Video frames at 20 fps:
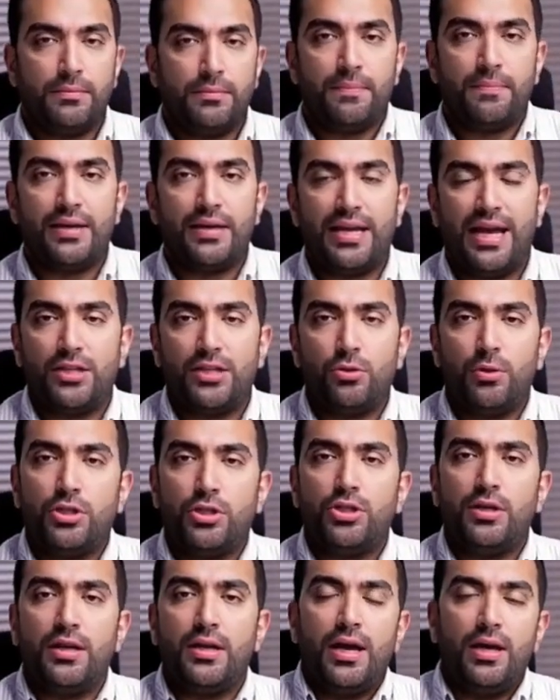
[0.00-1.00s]
The next
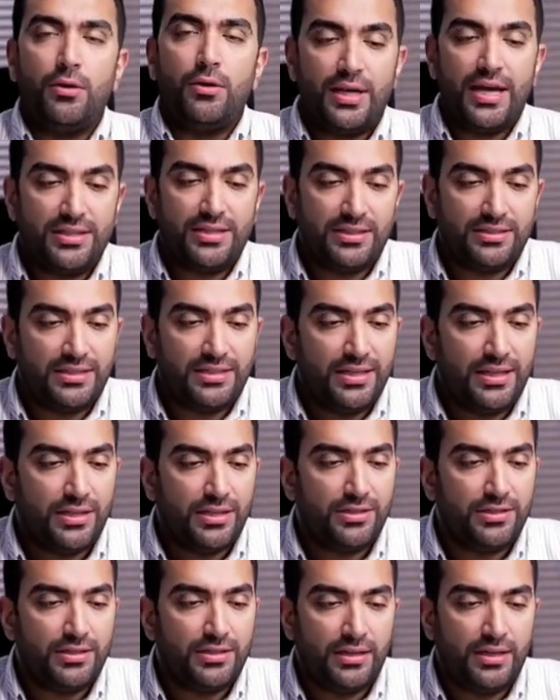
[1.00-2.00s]
question that arises
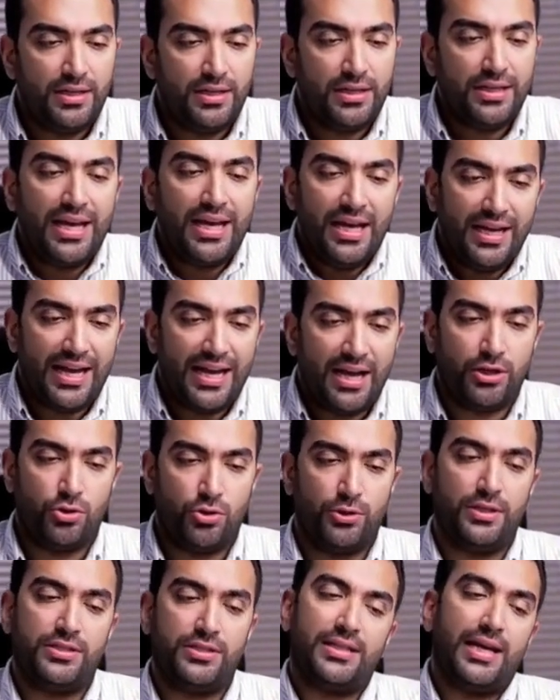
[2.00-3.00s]
is, can I
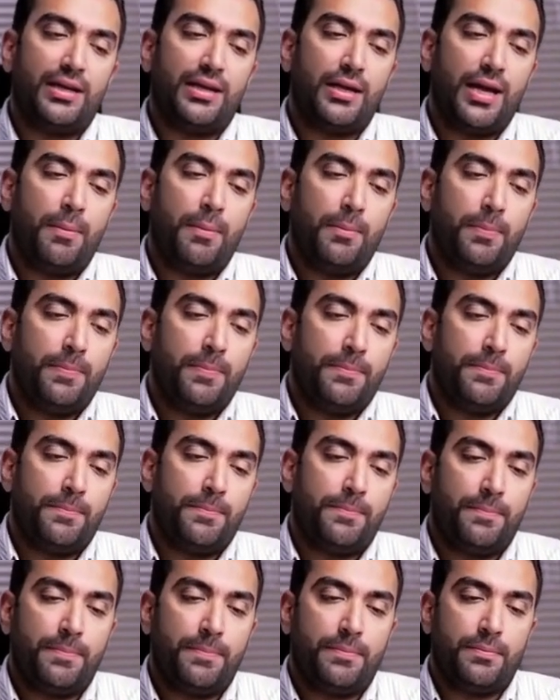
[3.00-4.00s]
actually set up
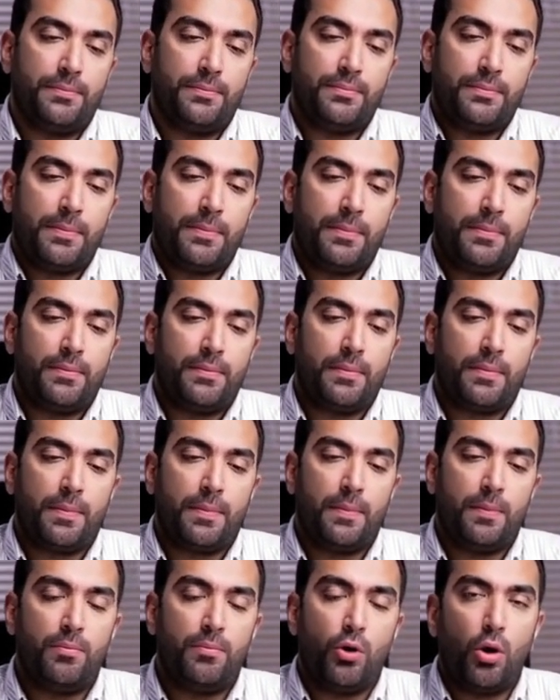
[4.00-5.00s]

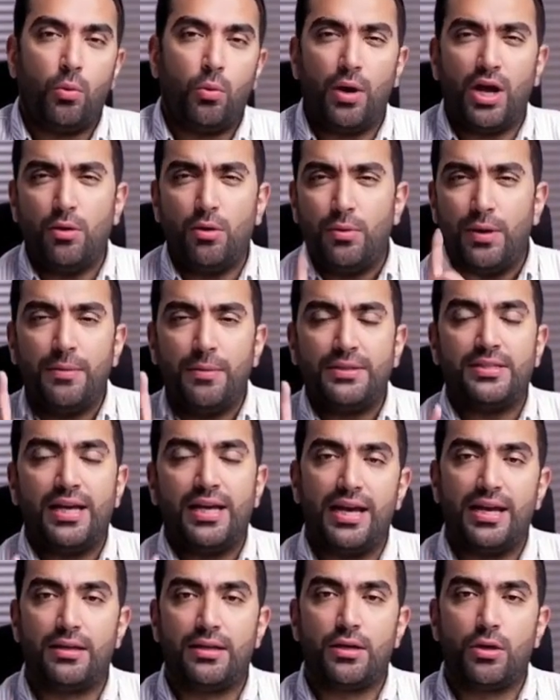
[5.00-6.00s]
for one
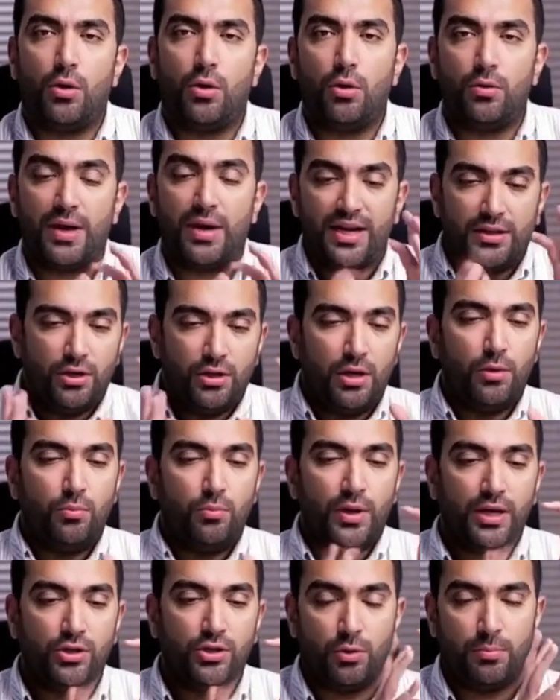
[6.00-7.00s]
website, or rather
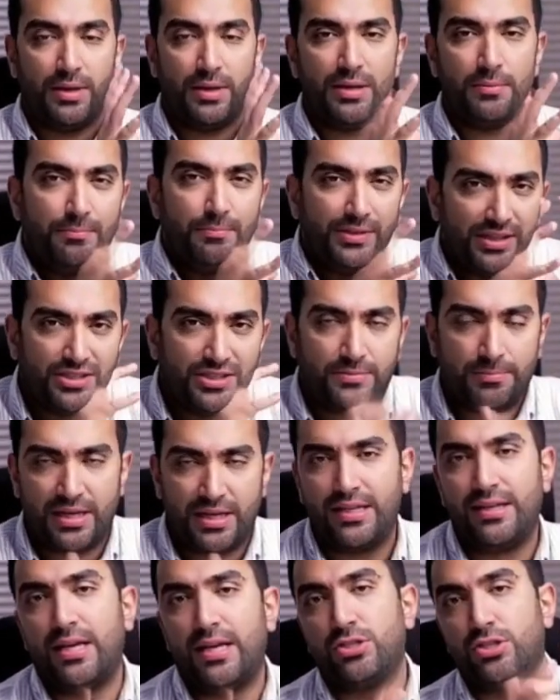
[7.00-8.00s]
one domain? Please pay
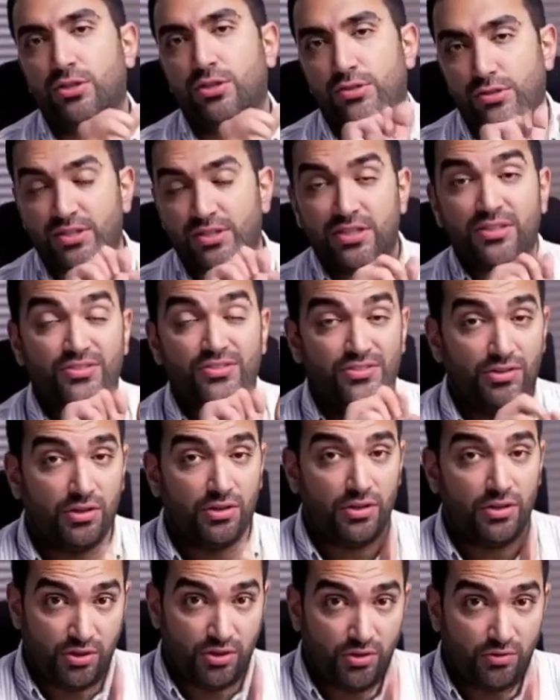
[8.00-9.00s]
attention to this.
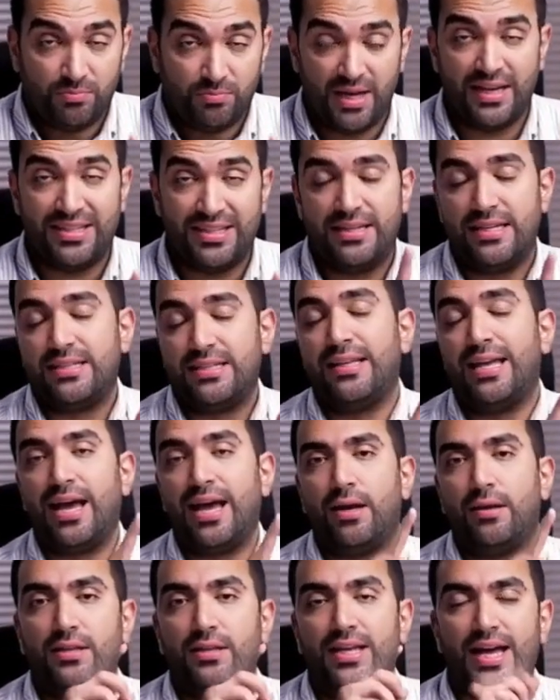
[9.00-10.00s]
Write these
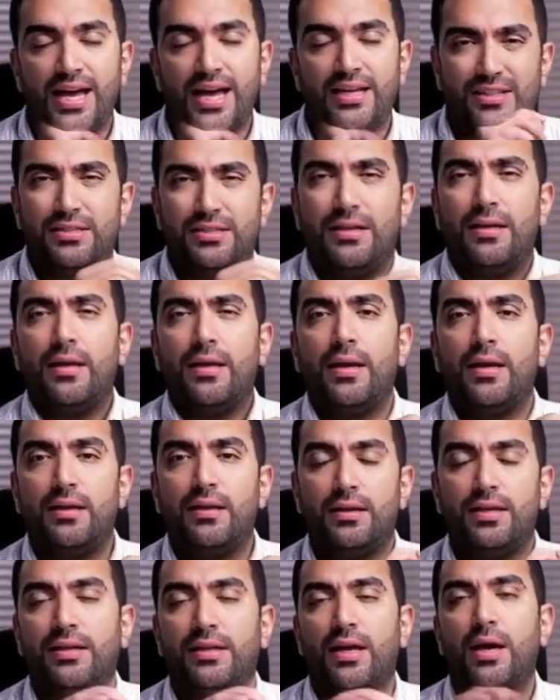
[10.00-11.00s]
down, guys.
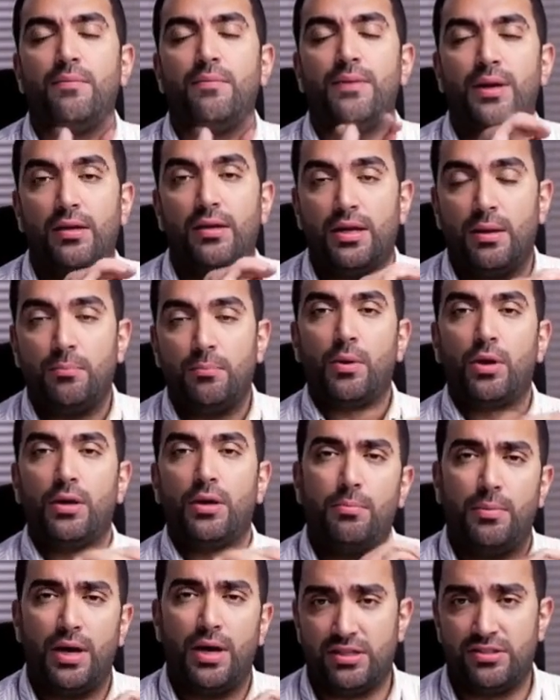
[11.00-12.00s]
These are very
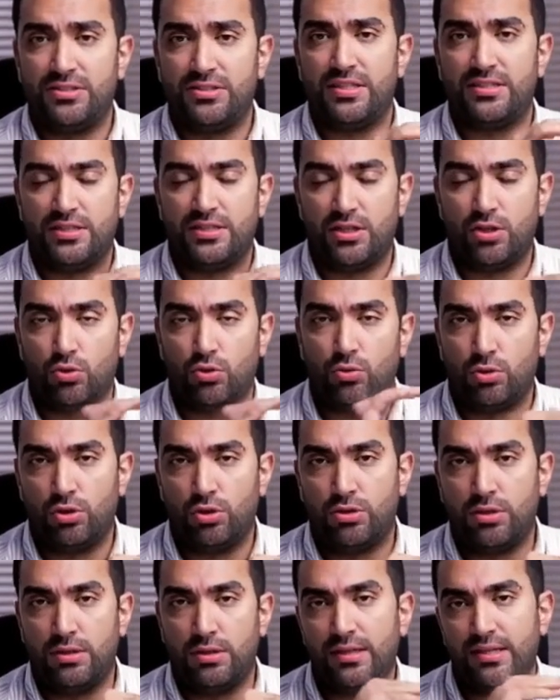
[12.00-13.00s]
important policies in
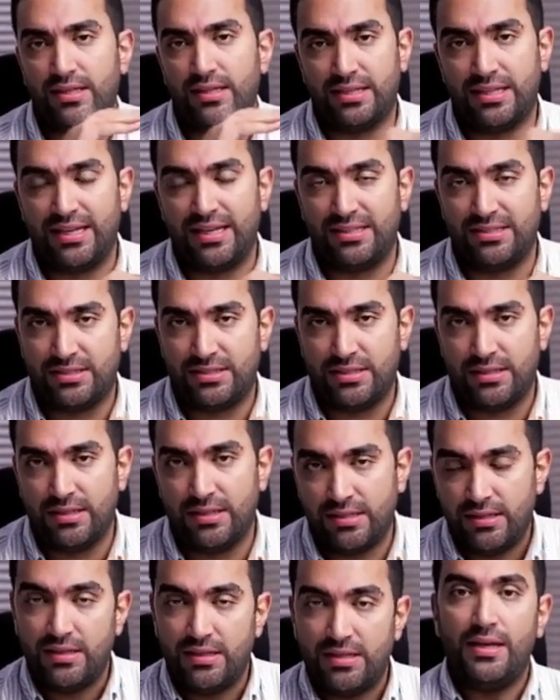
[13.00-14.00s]
Google.
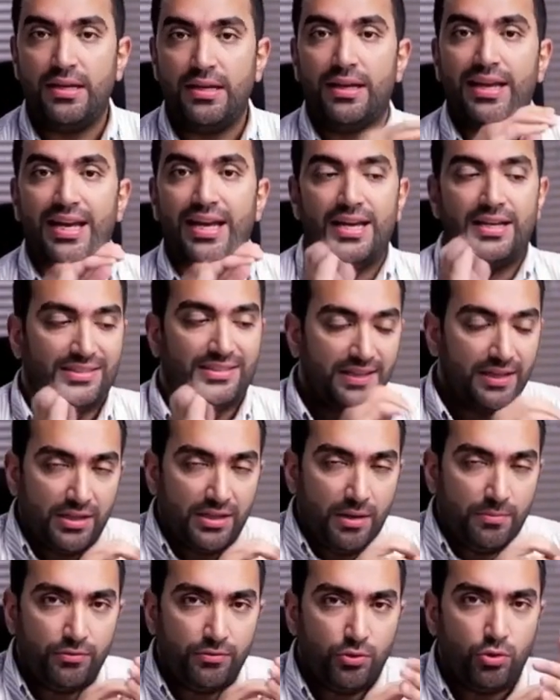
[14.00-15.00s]
Can I set
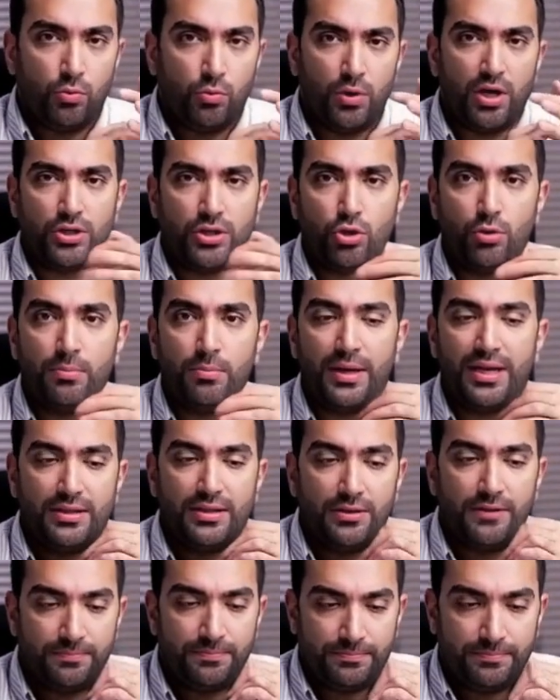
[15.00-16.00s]
up for one
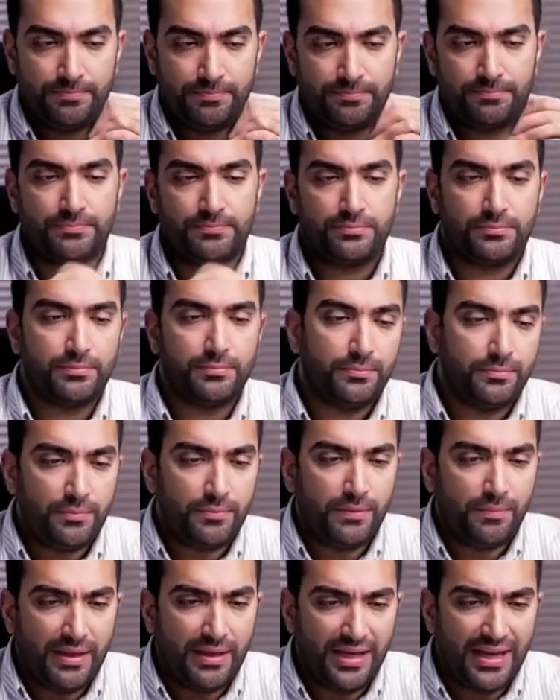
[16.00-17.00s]
domain
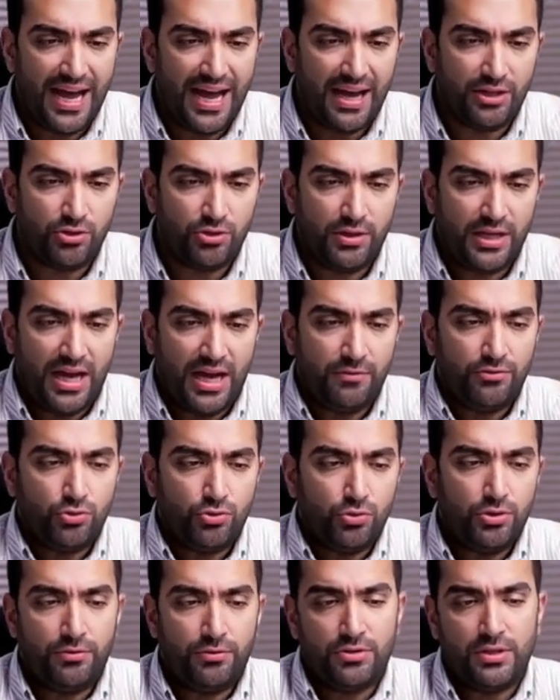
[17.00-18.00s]
and actually have
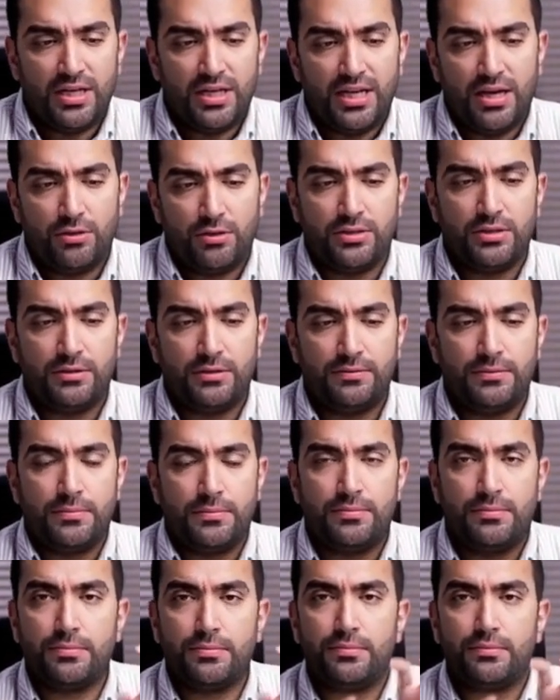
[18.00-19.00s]
two different accounts
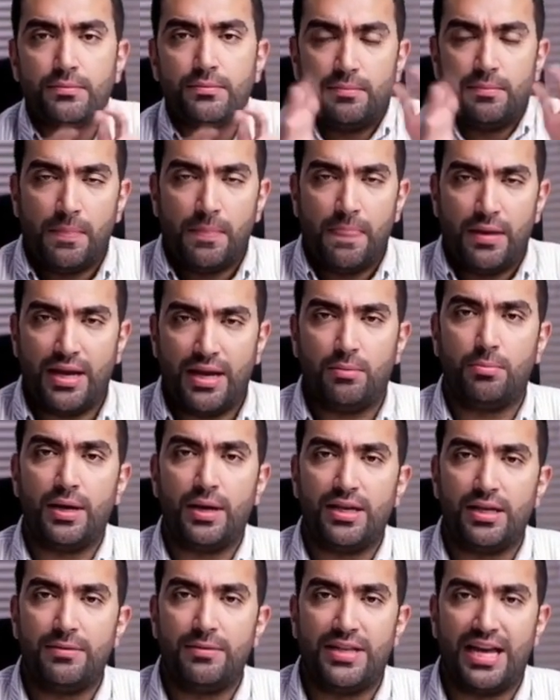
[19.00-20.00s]
and
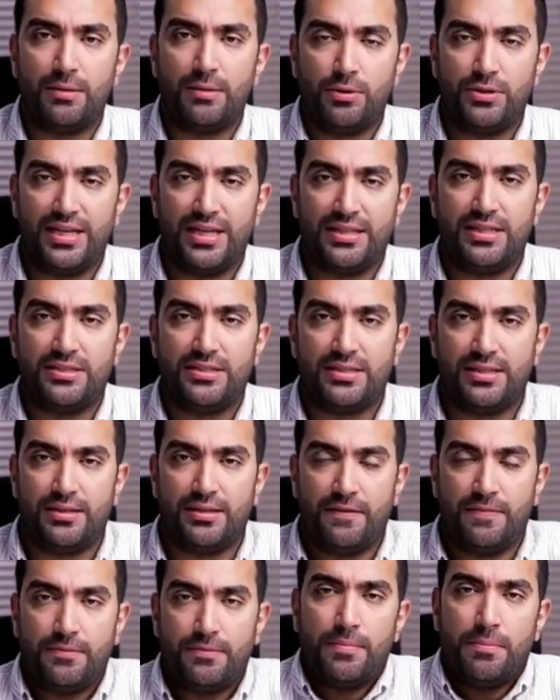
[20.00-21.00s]
run them simultaneously?
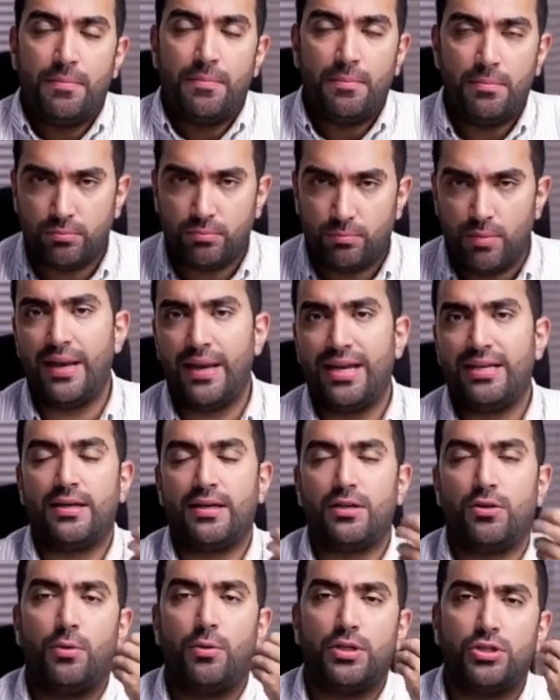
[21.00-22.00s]
Why does
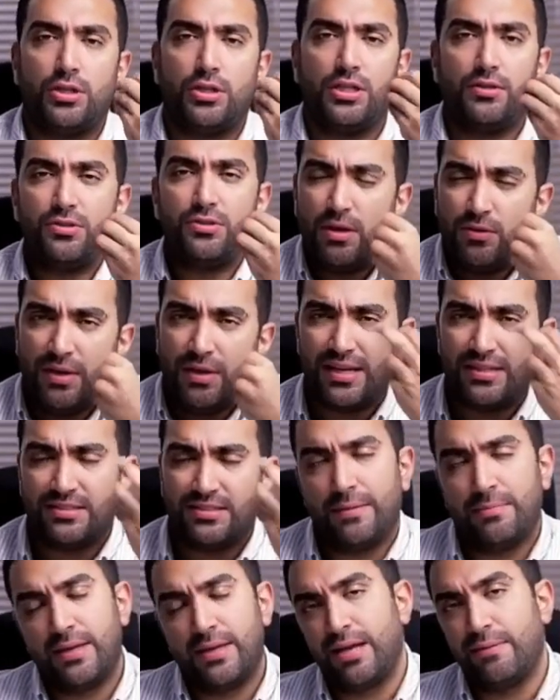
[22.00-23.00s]
this question even arise
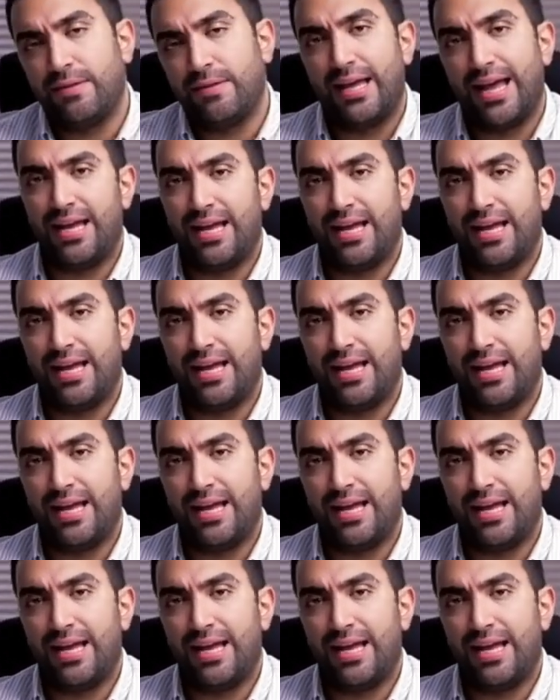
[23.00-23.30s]
sometimes?